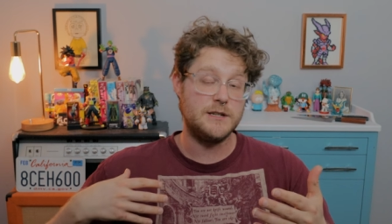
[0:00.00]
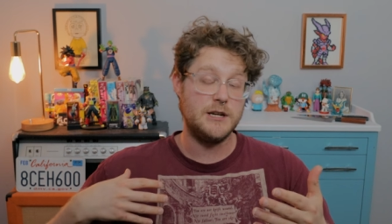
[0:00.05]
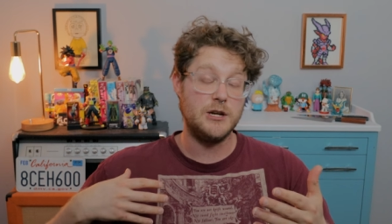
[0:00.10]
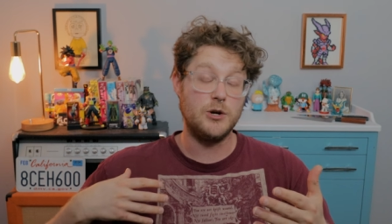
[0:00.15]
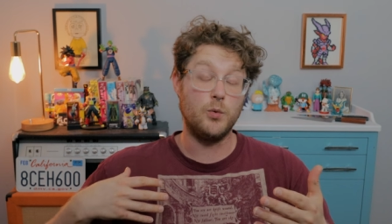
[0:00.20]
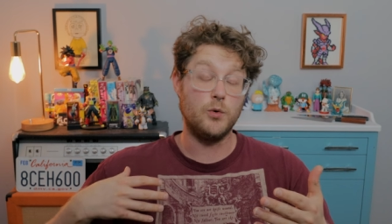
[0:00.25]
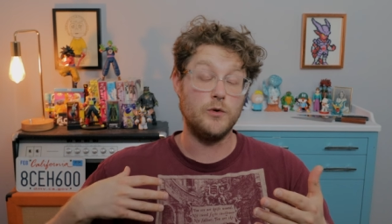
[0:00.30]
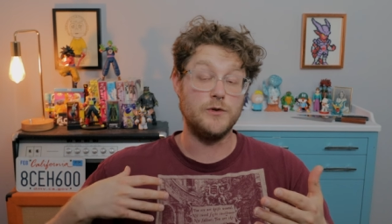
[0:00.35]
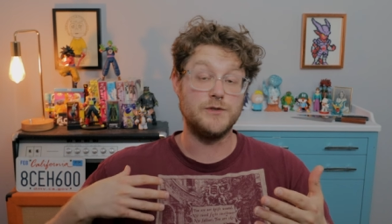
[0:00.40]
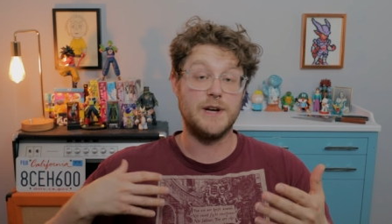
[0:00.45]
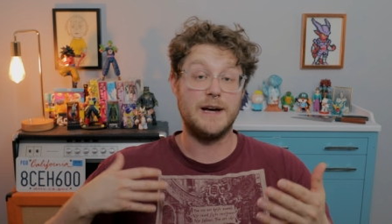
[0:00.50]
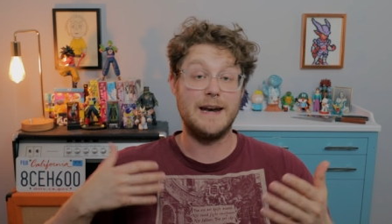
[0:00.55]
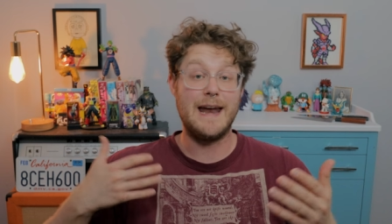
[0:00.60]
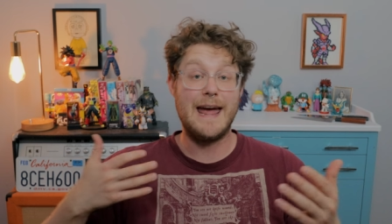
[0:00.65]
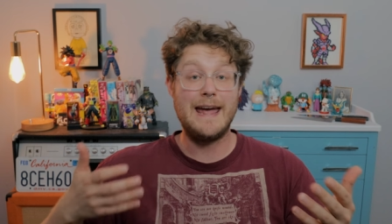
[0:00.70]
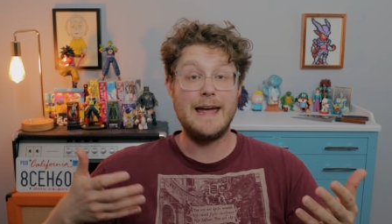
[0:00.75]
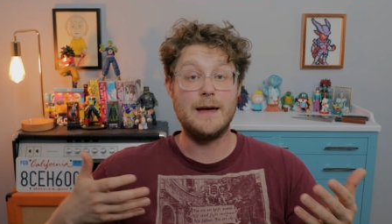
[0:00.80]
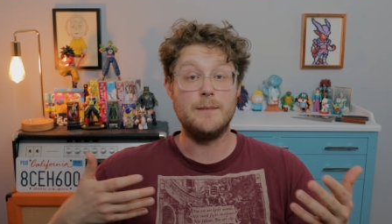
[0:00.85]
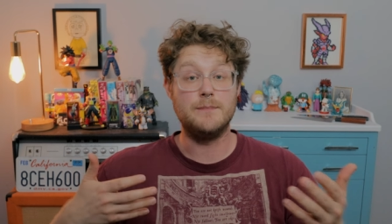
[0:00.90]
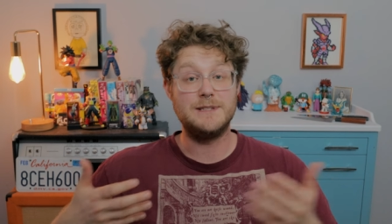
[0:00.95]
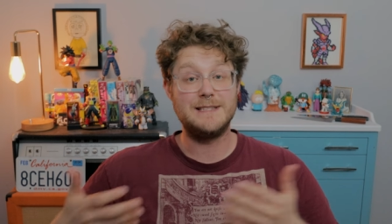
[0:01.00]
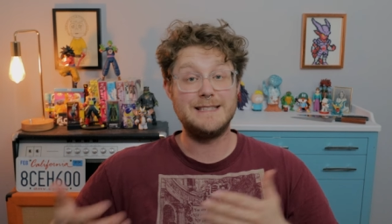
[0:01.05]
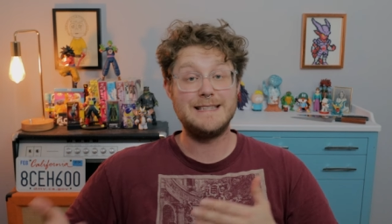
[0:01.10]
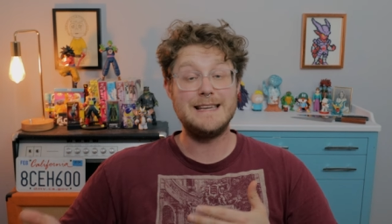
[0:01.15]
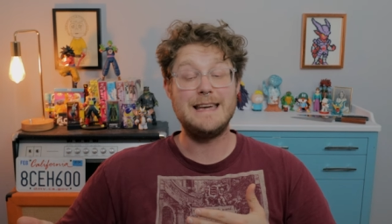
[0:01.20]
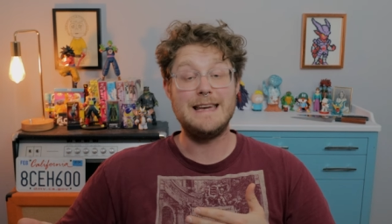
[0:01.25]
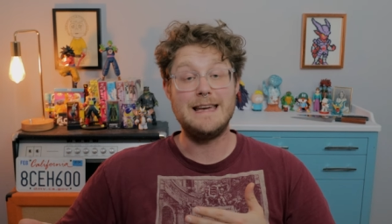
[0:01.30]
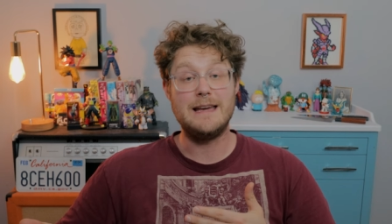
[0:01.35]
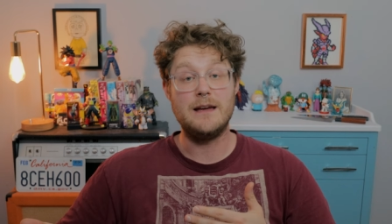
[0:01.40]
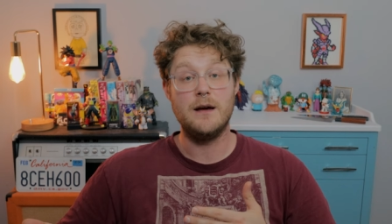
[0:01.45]
sequels on
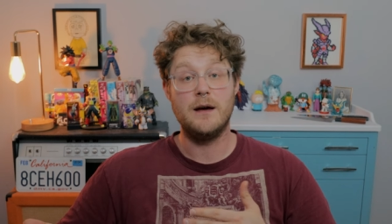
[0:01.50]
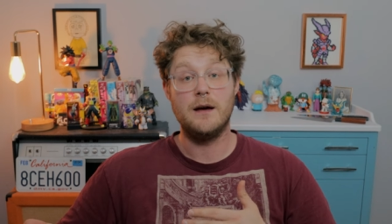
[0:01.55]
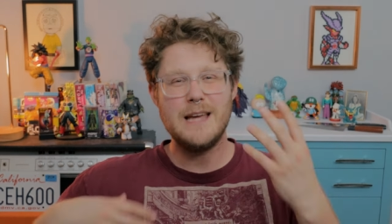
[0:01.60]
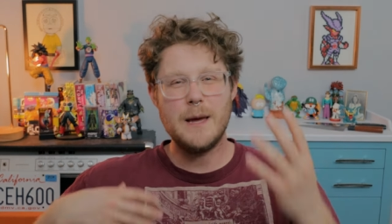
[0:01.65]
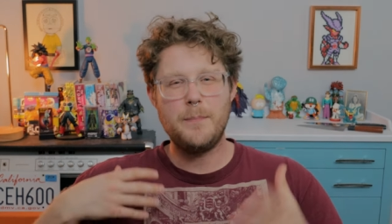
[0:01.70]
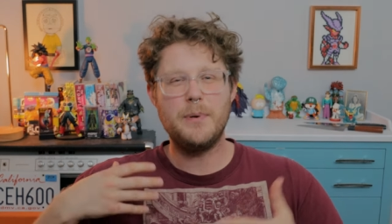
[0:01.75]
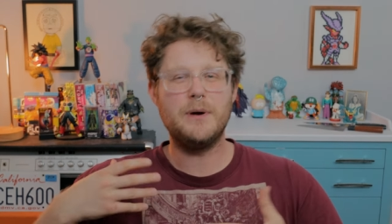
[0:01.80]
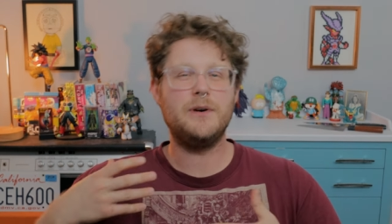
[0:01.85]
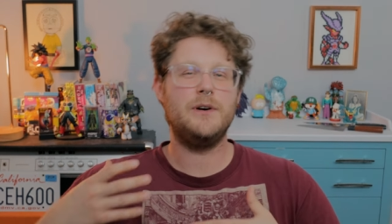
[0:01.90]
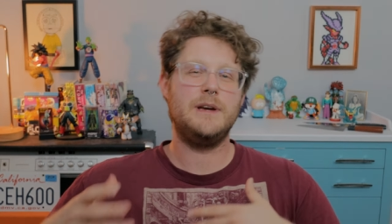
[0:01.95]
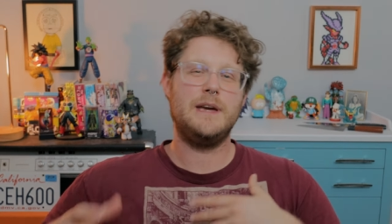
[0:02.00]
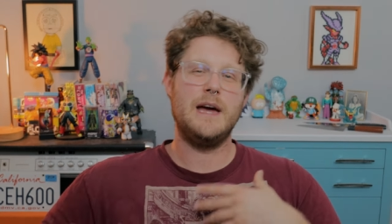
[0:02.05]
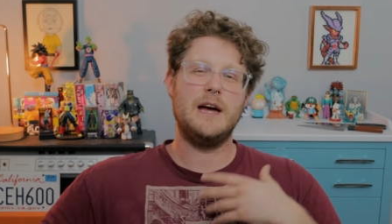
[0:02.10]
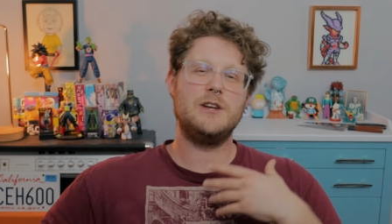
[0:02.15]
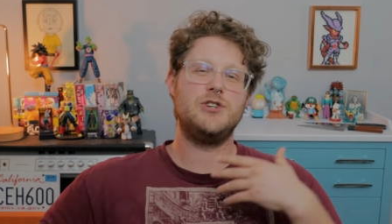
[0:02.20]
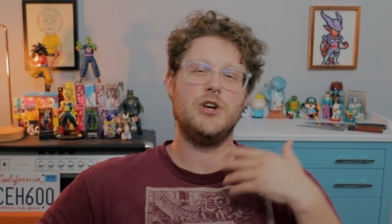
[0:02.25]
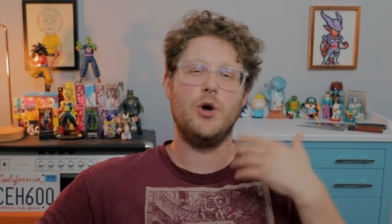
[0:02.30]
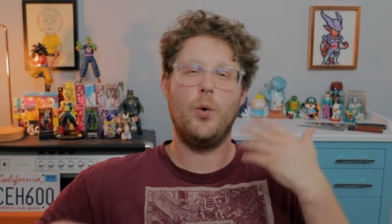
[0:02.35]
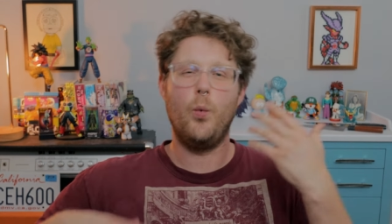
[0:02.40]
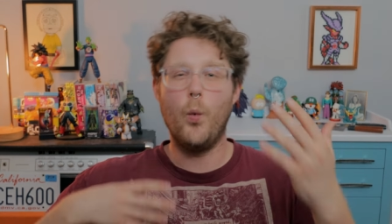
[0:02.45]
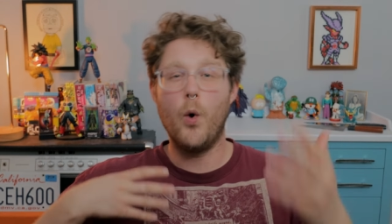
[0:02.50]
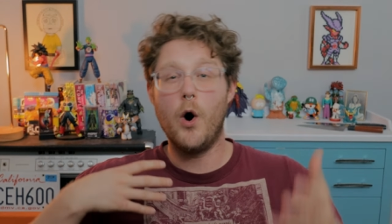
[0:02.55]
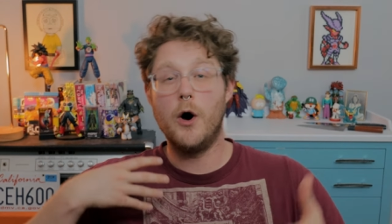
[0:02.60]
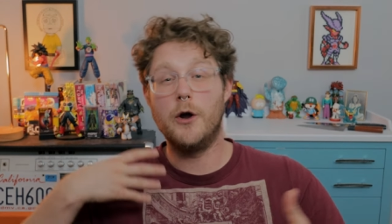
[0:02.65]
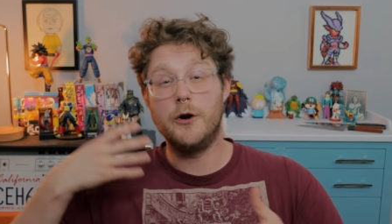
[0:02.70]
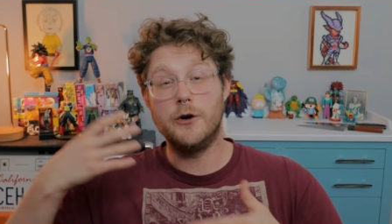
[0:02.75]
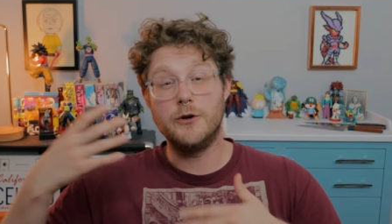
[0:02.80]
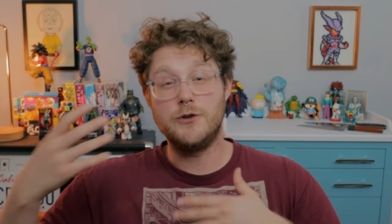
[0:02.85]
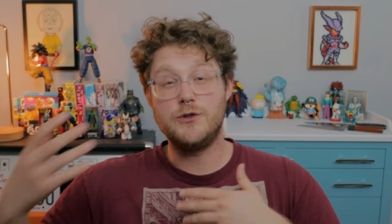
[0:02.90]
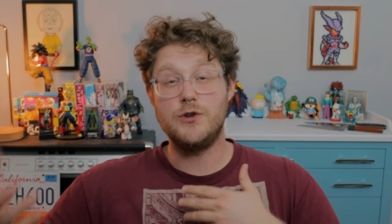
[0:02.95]
AMC, typically catching
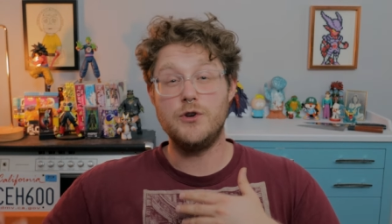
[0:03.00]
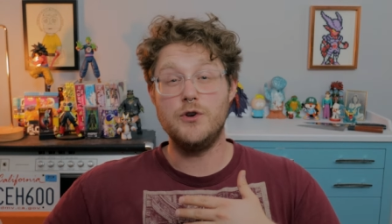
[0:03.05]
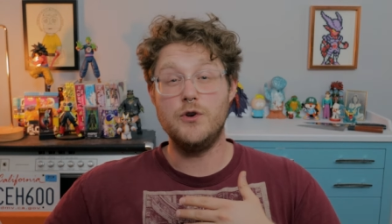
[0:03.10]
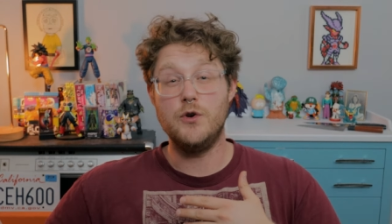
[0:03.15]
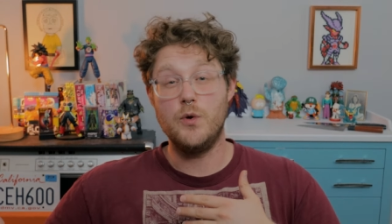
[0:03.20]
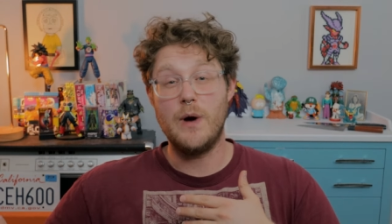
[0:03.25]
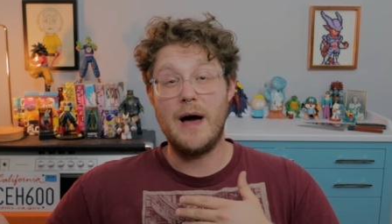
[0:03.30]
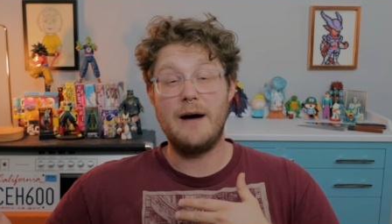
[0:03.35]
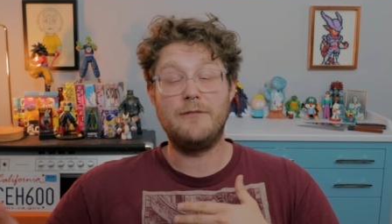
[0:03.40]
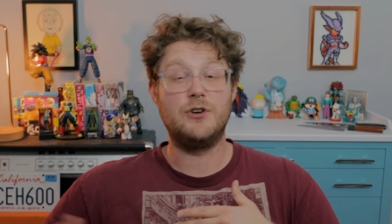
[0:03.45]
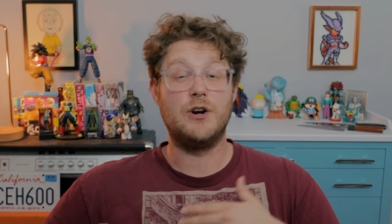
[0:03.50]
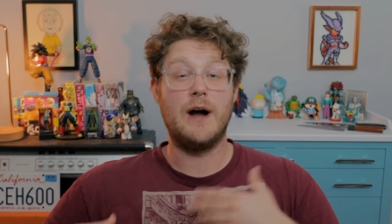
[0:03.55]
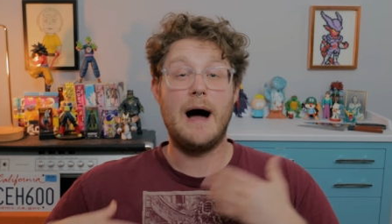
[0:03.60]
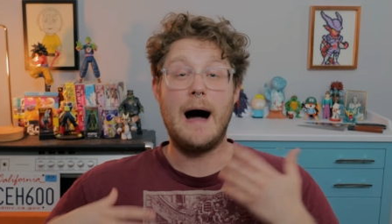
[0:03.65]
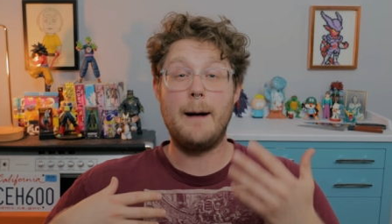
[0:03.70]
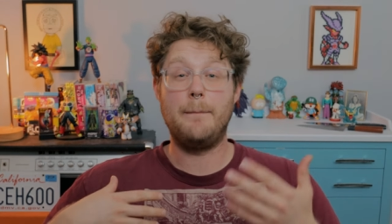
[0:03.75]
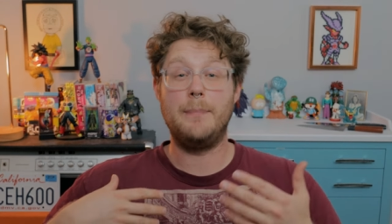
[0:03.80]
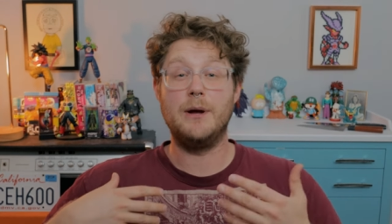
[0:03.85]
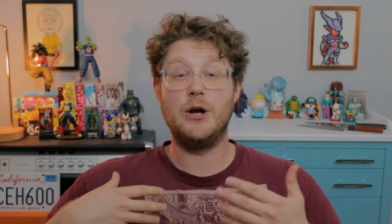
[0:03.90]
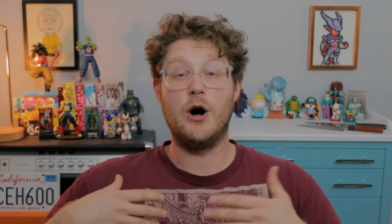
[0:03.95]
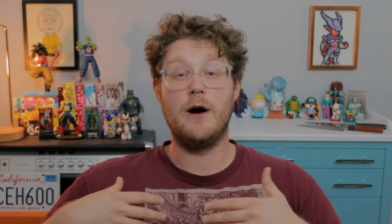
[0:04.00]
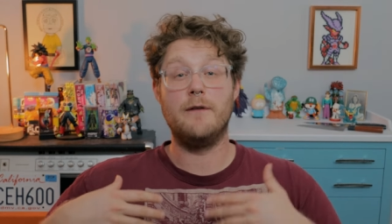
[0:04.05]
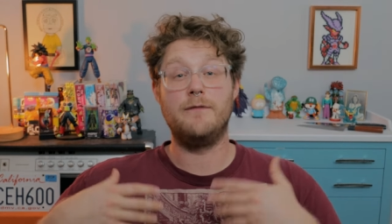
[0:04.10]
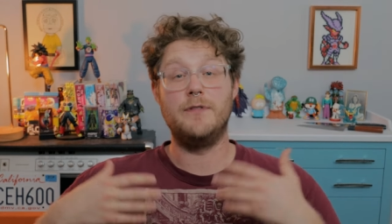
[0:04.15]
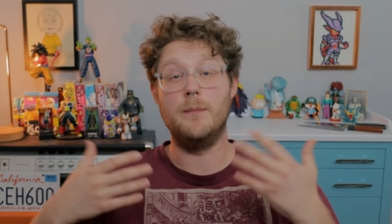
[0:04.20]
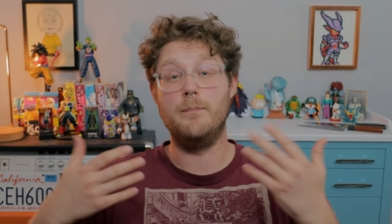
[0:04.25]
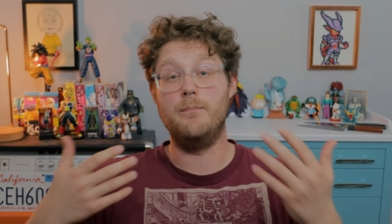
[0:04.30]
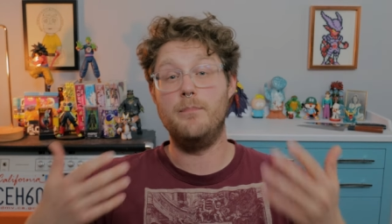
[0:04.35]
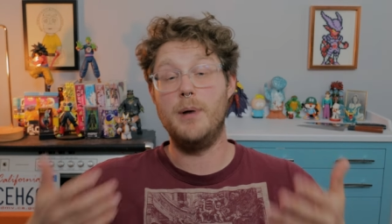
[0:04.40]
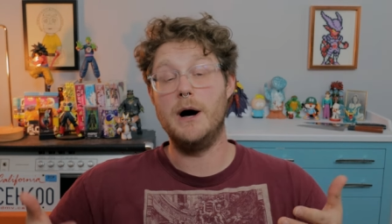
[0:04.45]
one or two after hopping
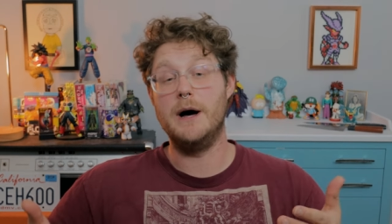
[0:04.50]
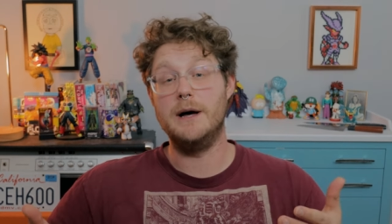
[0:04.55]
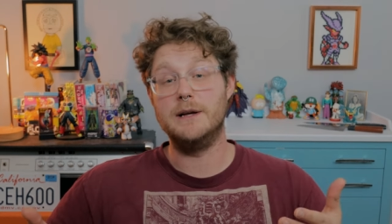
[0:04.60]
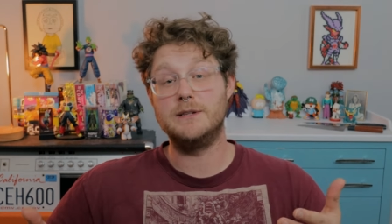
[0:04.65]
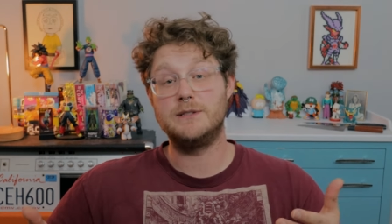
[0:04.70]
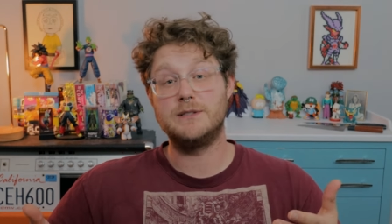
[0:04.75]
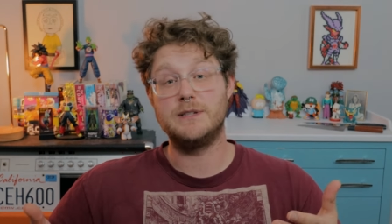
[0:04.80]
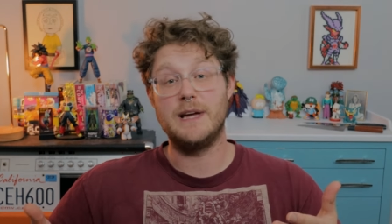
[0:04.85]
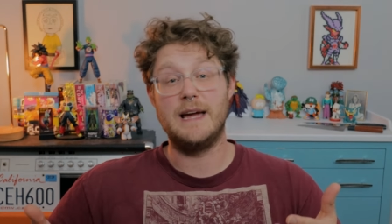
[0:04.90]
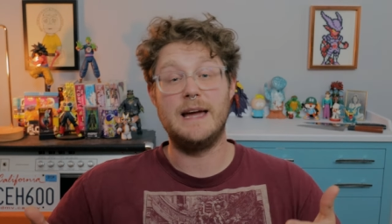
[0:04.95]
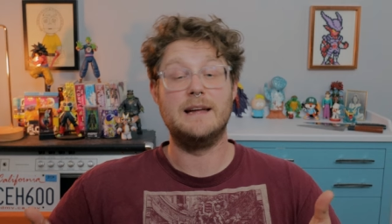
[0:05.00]
off the bus